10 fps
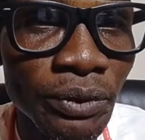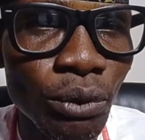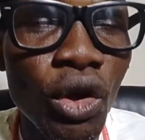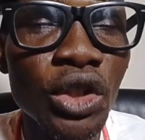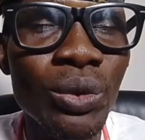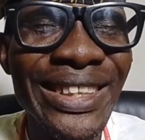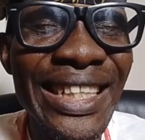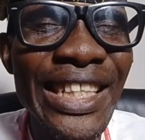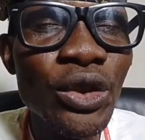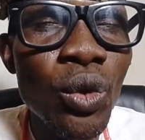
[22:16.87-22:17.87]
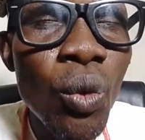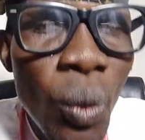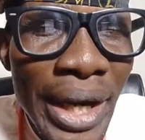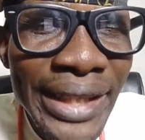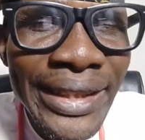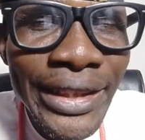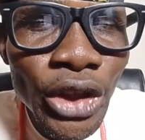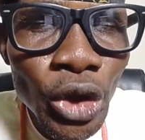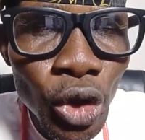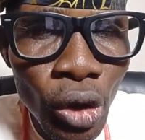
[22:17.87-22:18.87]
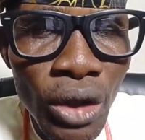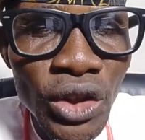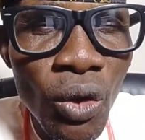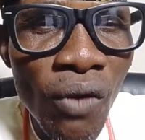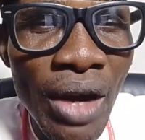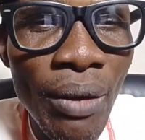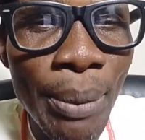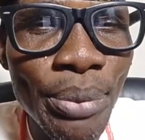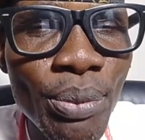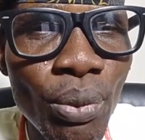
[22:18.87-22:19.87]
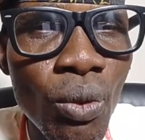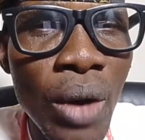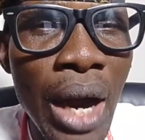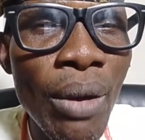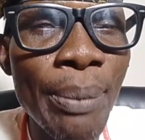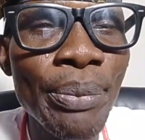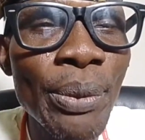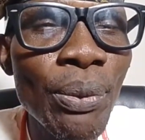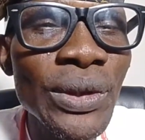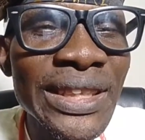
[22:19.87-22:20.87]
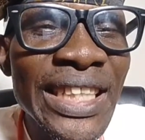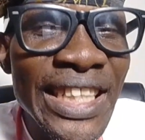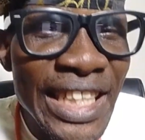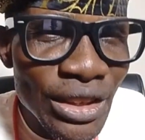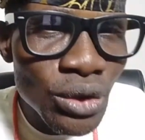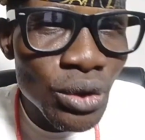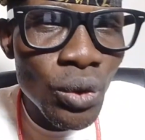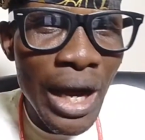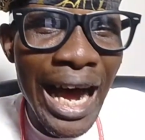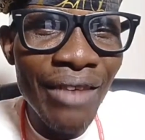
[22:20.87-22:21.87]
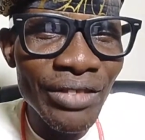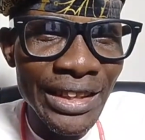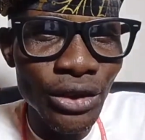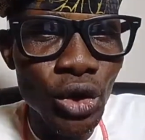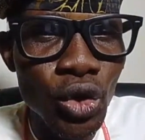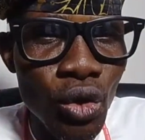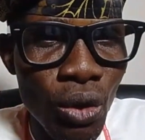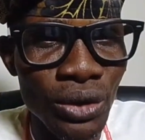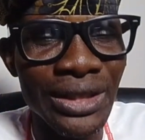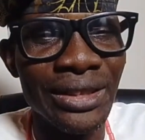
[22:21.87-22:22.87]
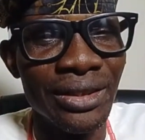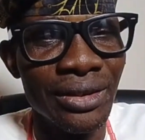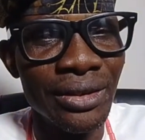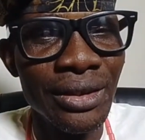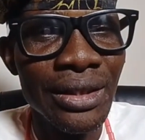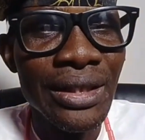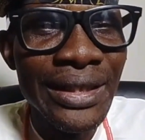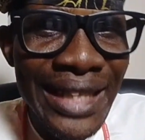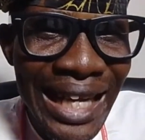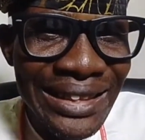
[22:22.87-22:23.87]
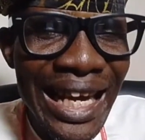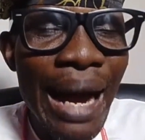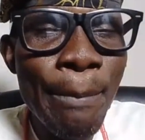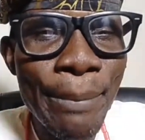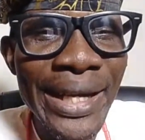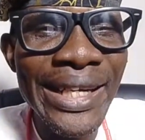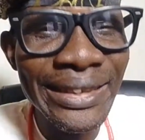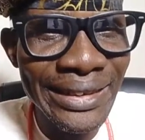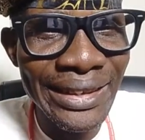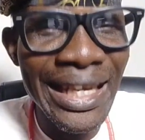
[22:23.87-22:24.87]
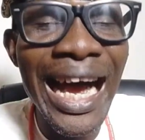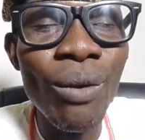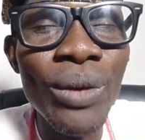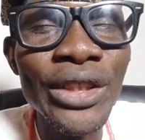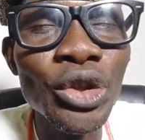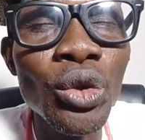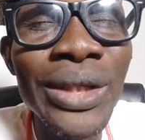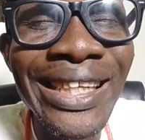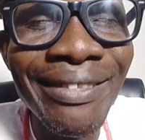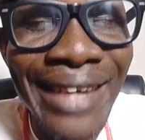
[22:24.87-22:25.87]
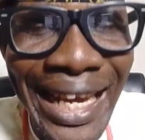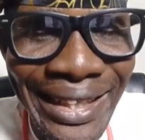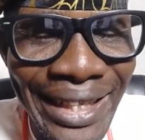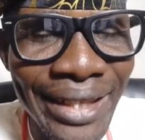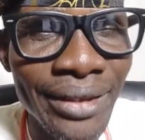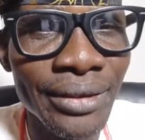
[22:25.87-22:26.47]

Because we still need to win the trust of our people. Our people still need to have the trust, that ability. Are we truly ready?